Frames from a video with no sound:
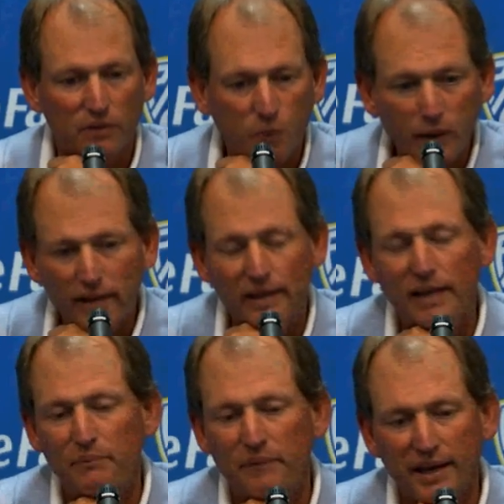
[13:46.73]
the way to
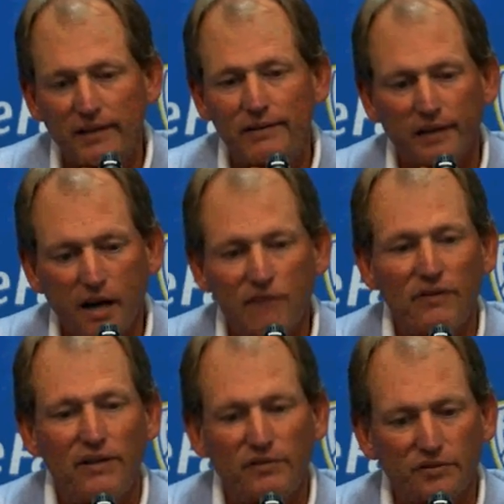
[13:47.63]
keep that
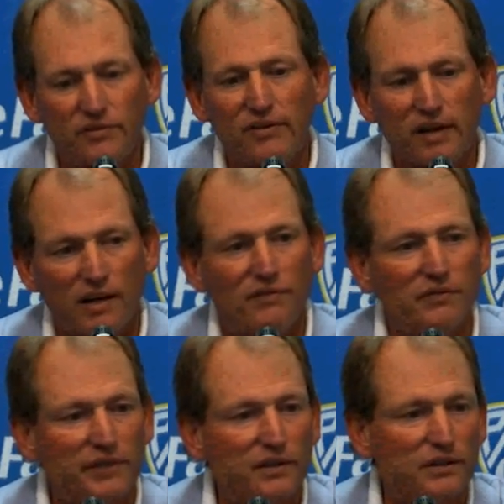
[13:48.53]
offense off
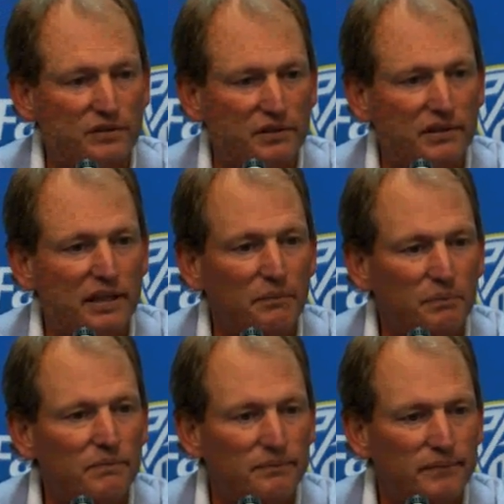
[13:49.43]
the field is to
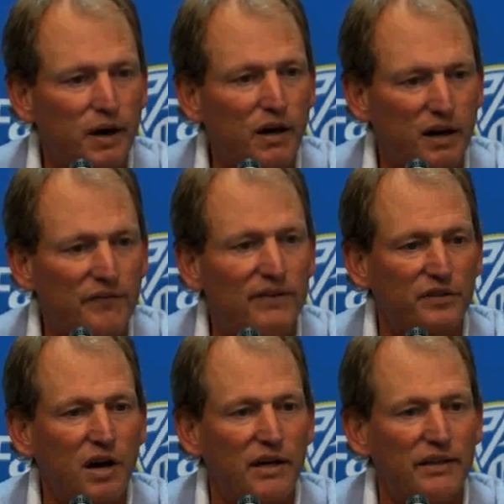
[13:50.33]
keep our
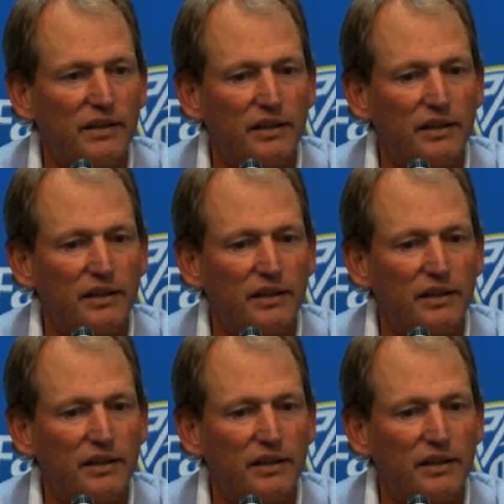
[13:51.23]
offense on it.